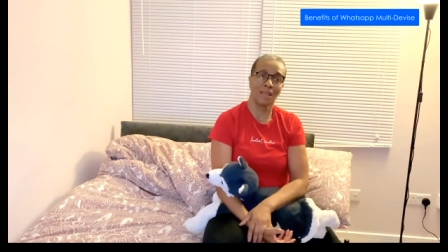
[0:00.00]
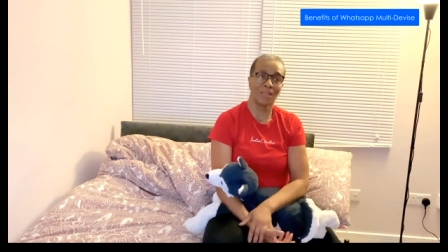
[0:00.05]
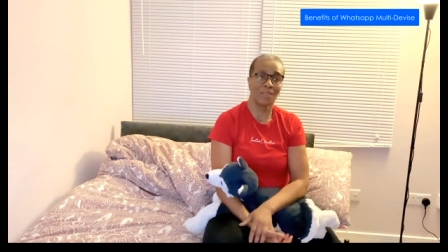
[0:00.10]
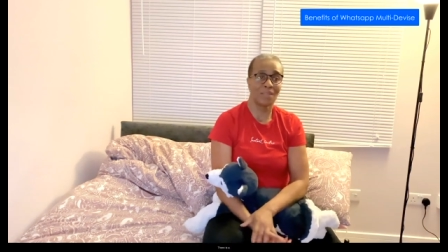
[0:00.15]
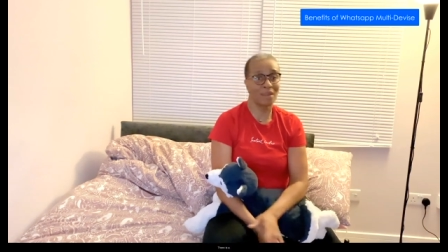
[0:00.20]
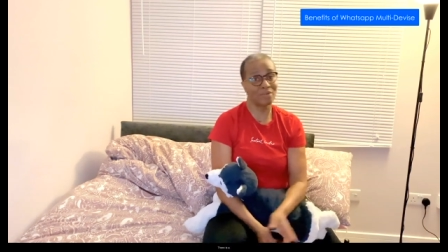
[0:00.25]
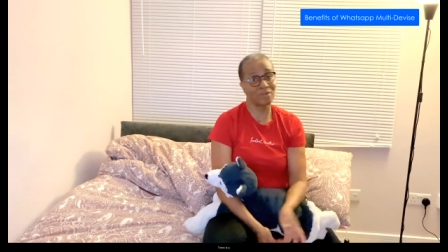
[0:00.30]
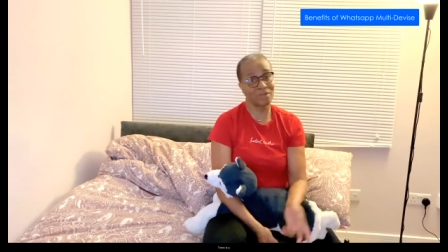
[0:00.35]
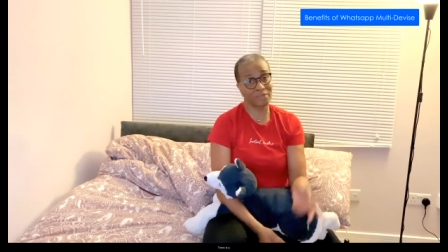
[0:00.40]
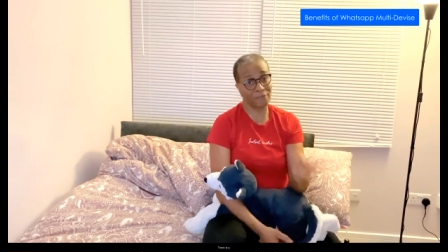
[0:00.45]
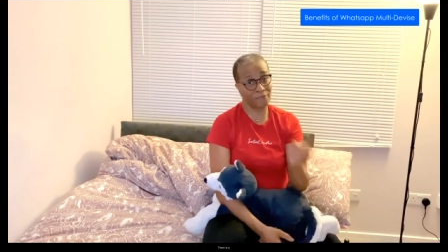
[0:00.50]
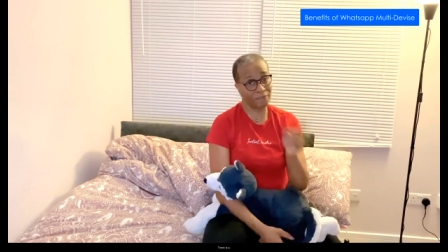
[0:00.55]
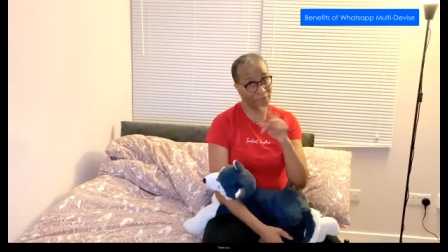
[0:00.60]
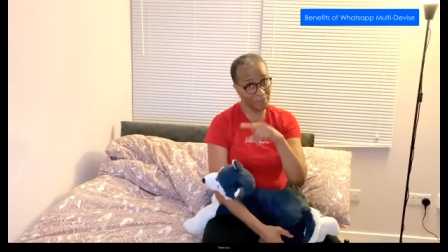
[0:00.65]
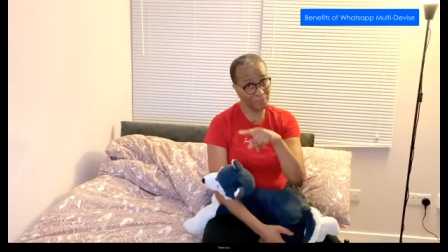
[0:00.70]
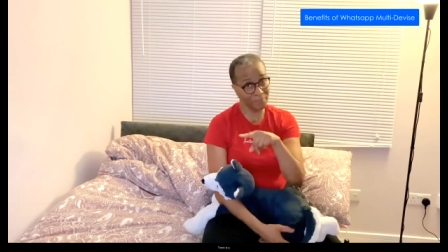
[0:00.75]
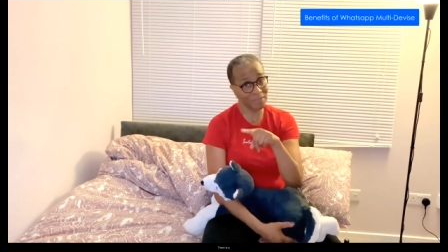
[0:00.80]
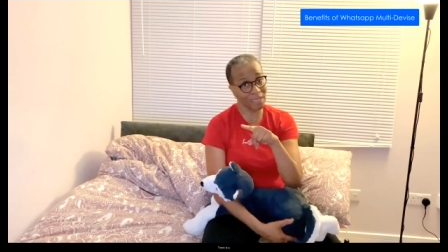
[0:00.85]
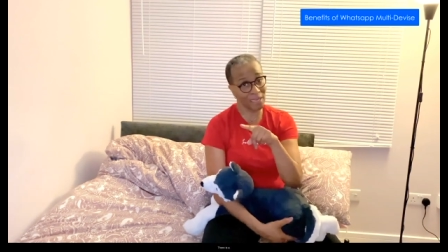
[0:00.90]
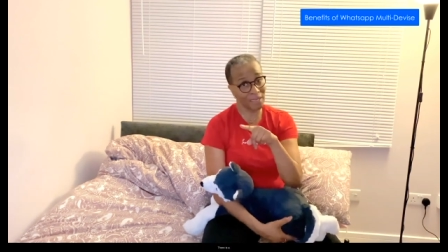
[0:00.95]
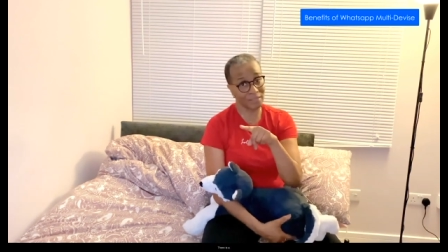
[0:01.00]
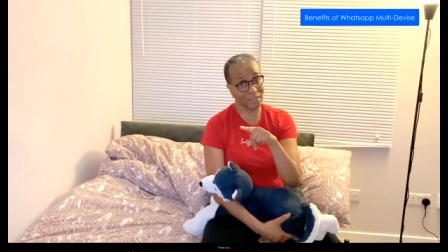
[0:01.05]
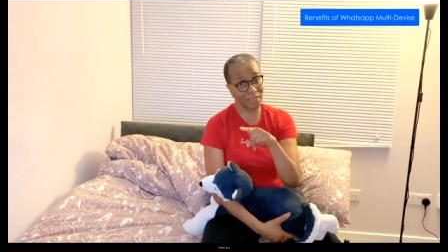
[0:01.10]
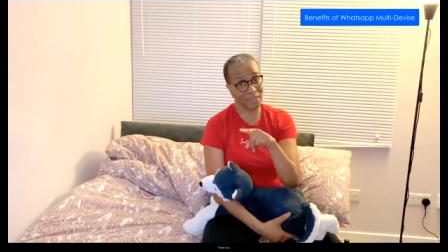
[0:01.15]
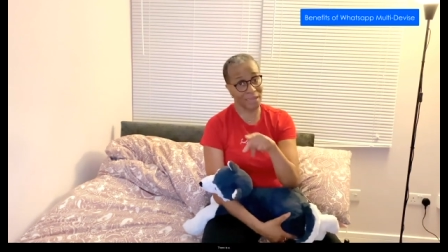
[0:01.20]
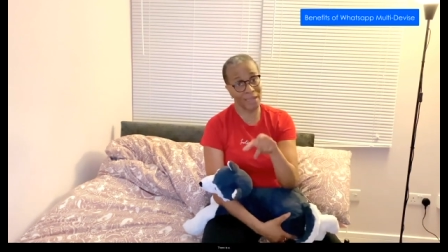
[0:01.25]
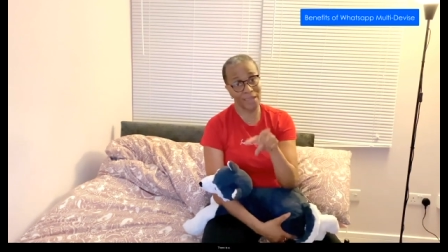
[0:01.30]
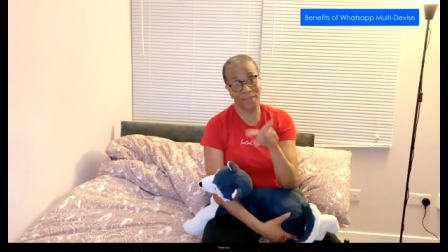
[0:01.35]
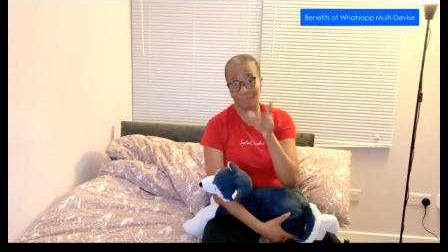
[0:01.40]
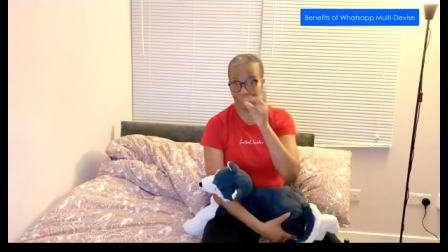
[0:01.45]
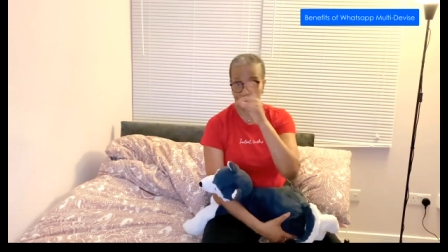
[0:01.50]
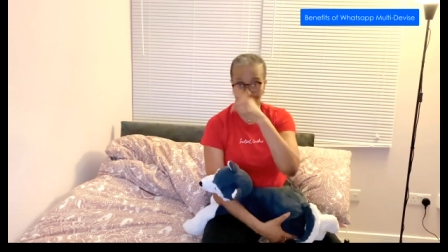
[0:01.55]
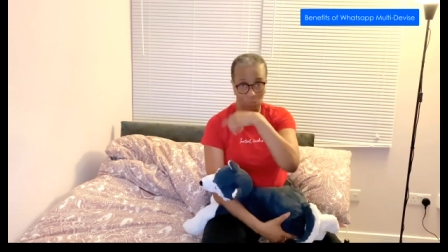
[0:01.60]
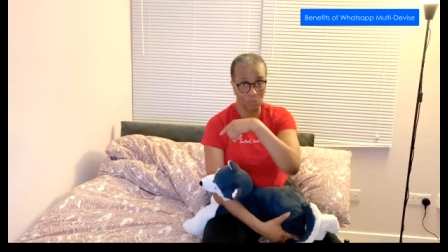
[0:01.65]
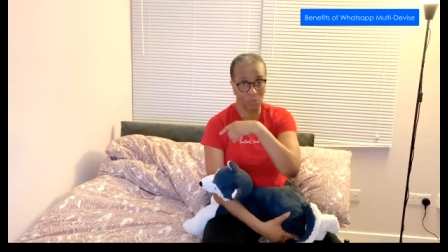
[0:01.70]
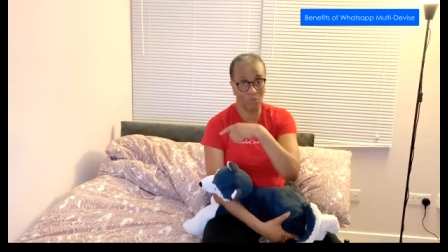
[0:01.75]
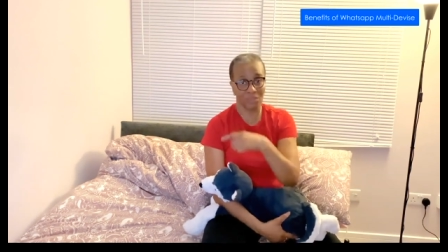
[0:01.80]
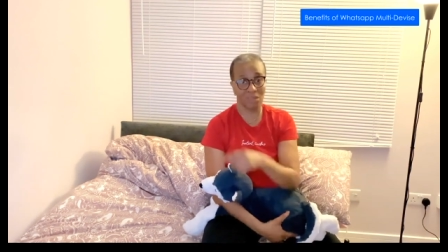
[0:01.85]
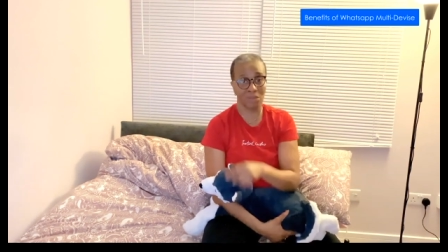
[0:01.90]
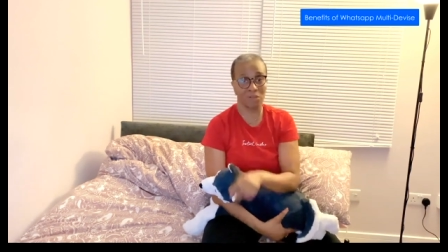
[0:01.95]
There is a flip side to that.
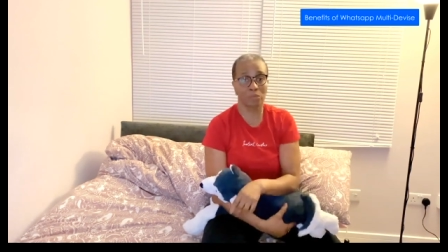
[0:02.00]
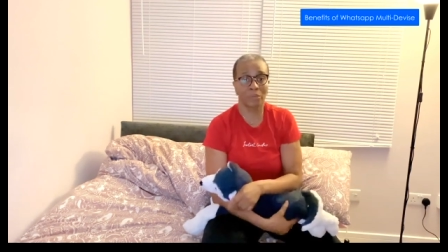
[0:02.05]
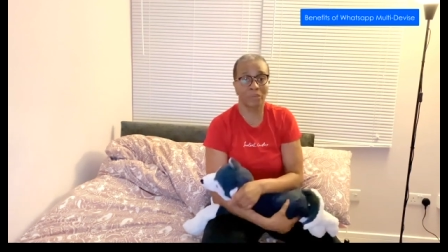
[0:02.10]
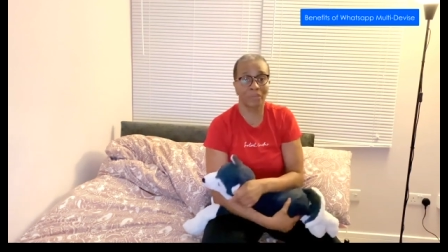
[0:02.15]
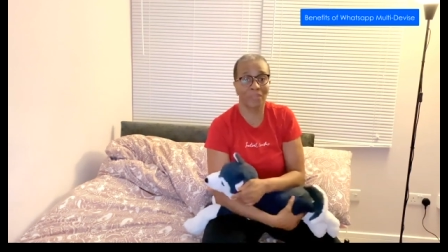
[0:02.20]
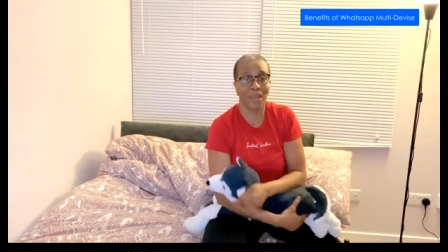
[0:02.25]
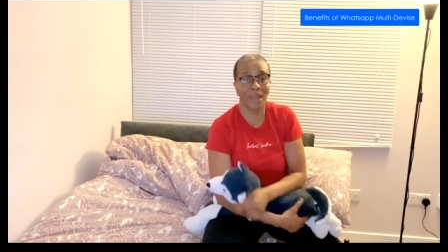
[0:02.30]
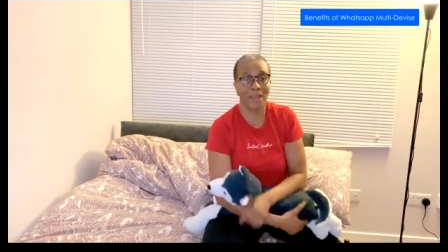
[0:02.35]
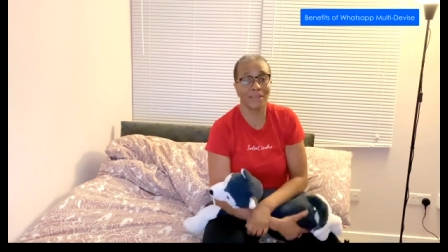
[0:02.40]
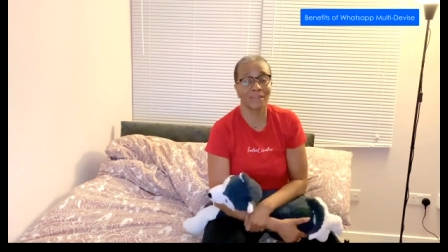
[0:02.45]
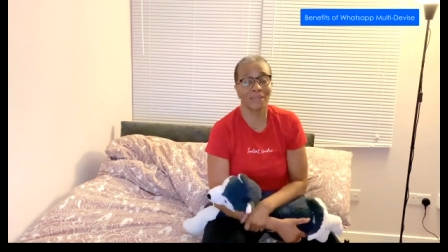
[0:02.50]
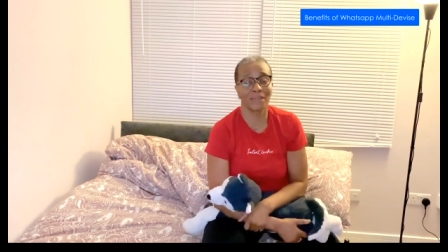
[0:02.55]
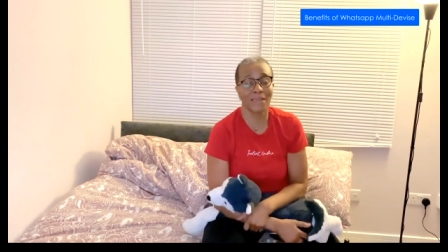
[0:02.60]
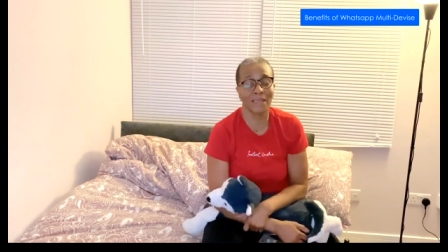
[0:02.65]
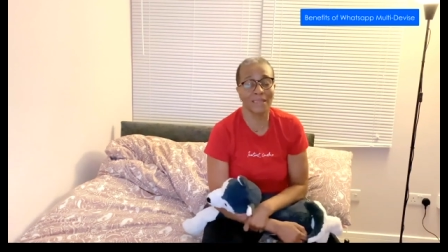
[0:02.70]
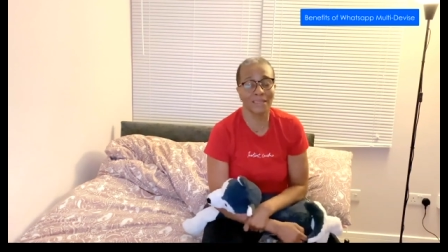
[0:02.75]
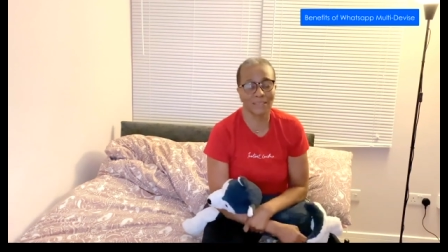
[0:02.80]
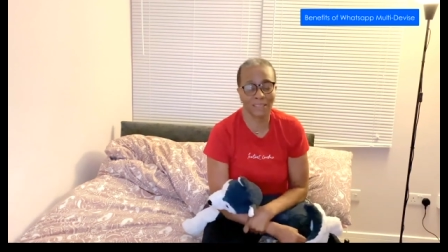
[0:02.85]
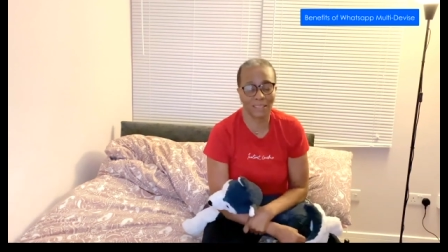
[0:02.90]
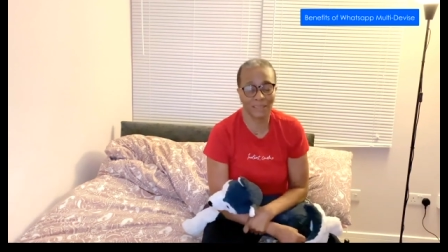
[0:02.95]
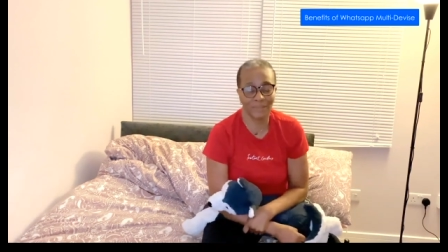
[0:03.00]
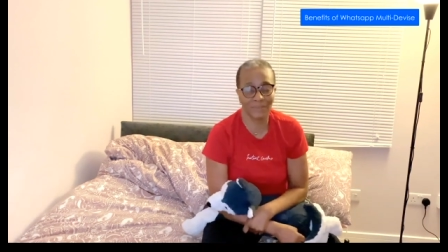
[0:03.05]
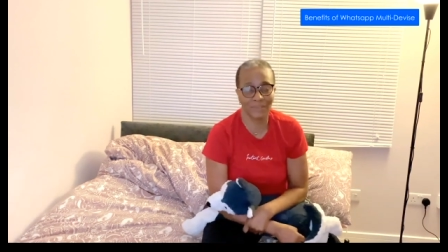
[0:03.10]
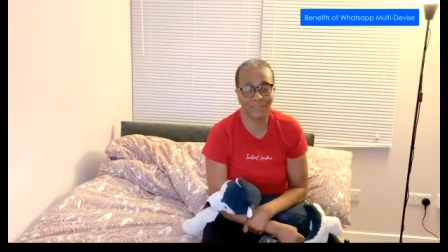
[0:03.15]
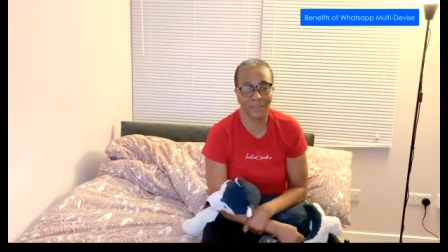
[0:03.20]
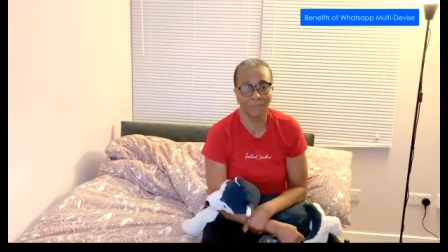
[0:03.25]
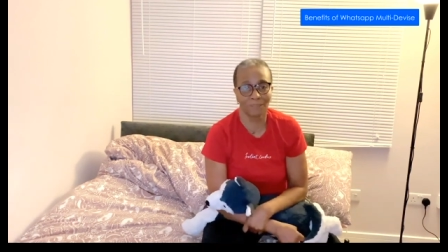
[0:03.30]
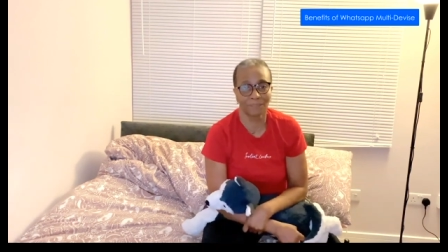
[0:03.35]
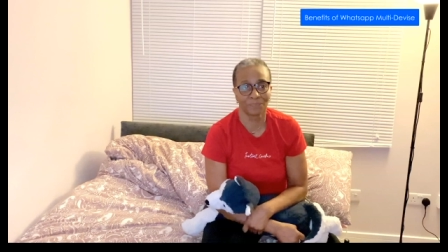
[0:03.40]
We'll deal with that in the negatives.